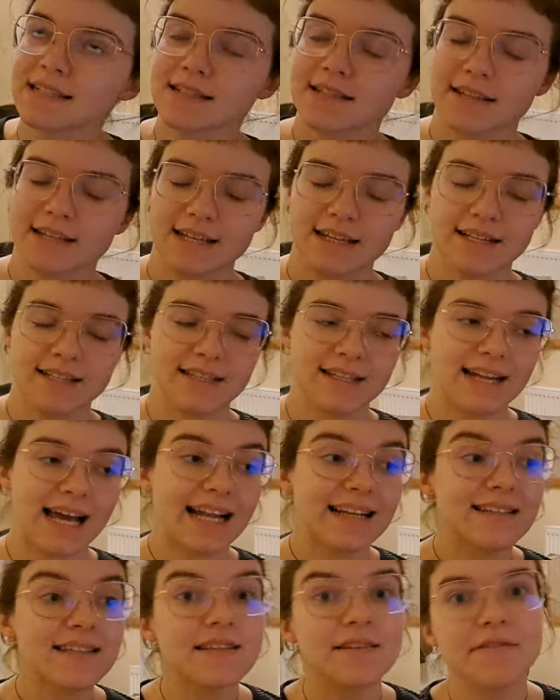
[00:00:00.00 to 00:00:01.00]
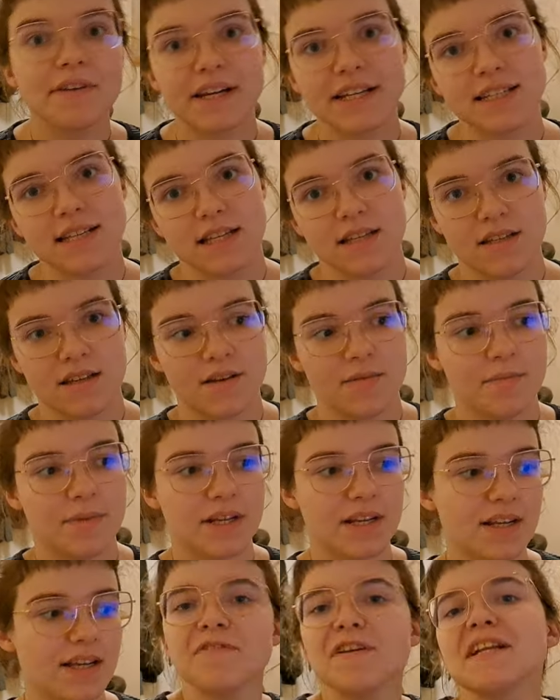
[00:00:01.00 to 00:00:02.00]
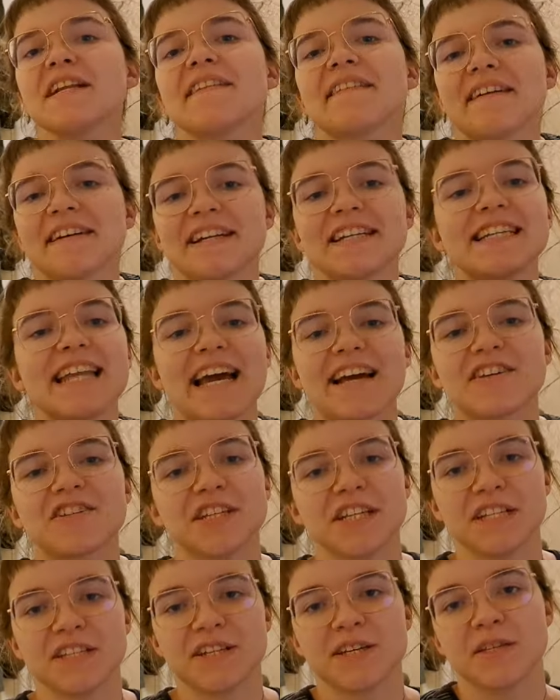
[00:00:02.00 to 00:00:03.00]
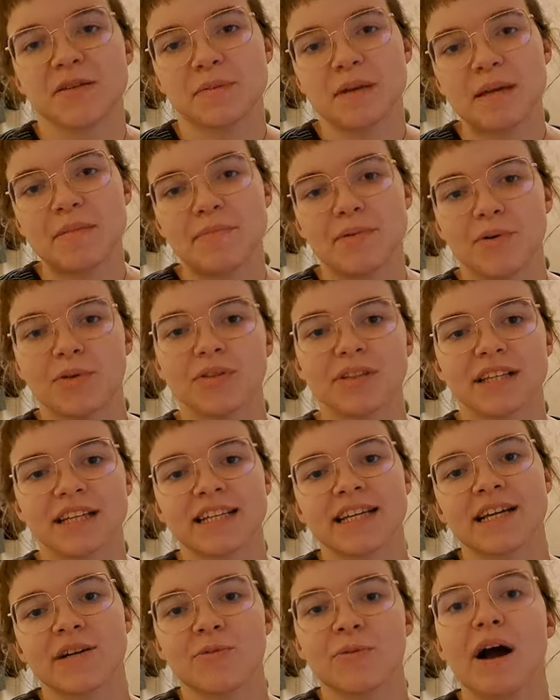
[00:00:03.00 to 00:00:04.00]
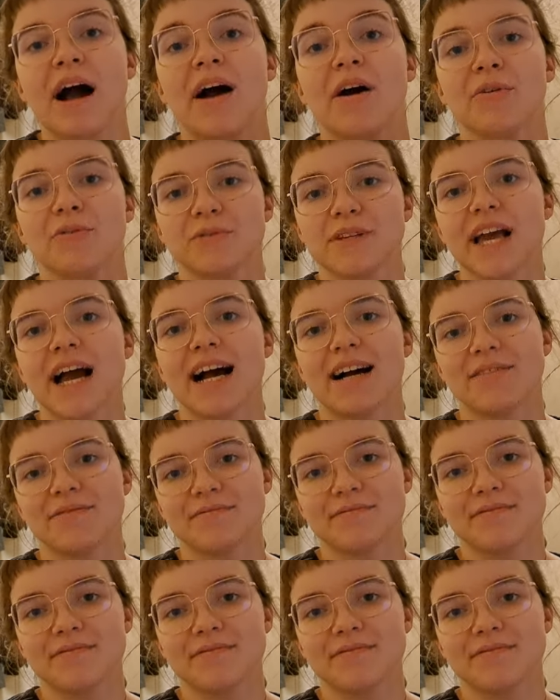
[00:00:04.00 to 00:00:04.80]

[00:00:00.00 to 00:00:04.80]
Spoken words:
studies and anti-racism and feeling like connection to other people and thinking, wow, yeah,